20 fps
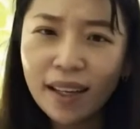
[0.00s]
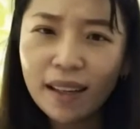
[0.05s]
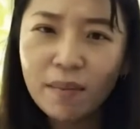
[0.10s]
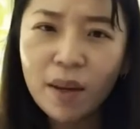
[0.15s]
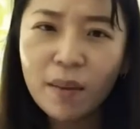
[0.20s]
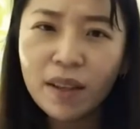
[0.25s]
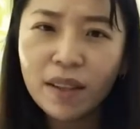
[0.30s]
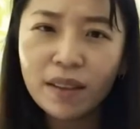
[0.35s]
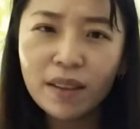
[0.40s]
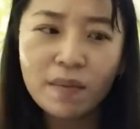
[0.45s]

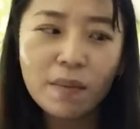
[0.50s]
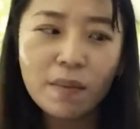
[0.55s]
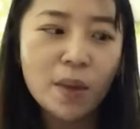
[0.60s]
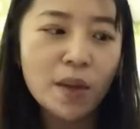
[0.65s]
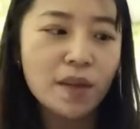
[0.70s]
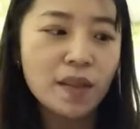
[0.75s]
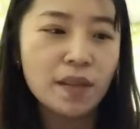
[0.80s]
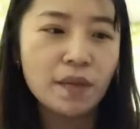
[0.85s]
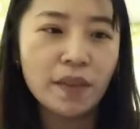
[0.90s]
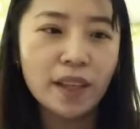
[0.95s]
maybe not
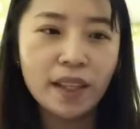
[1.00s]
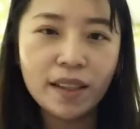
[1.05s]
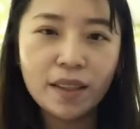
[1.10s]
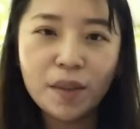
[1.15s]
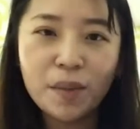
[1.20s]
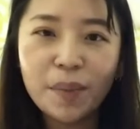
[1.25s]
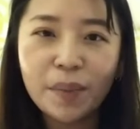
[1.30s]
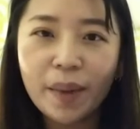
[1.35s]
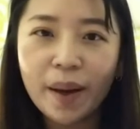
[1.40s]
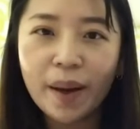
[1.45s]
music
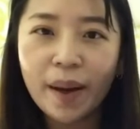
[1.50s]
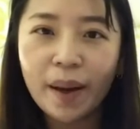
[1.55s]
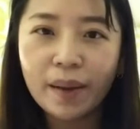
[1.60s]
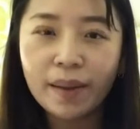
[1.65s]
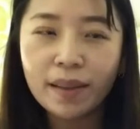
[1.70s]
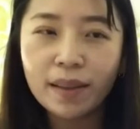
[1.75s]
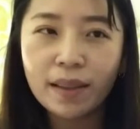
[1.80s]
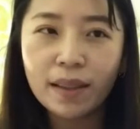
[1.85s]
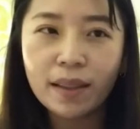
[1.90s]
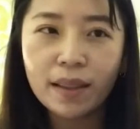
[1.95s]
video,
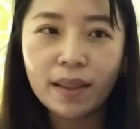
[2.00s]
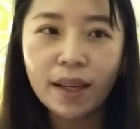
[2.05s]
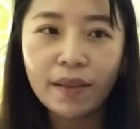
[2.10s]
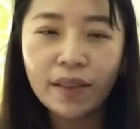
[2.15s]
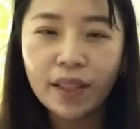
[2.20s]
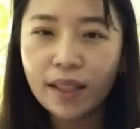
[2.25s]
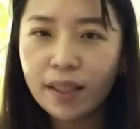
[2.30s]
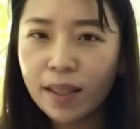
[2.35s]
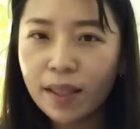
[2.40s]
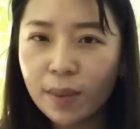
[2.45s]
but the
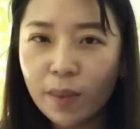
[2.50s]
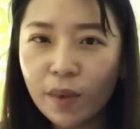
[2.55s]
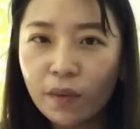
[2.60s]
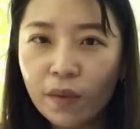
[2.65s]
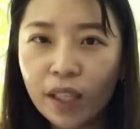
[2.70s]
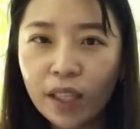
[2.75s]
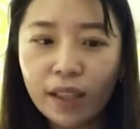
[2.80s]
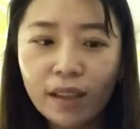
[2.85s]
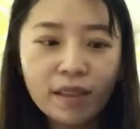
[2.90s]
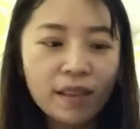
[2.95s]
advertisement
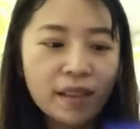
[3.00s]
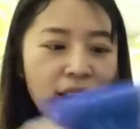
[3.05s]
video.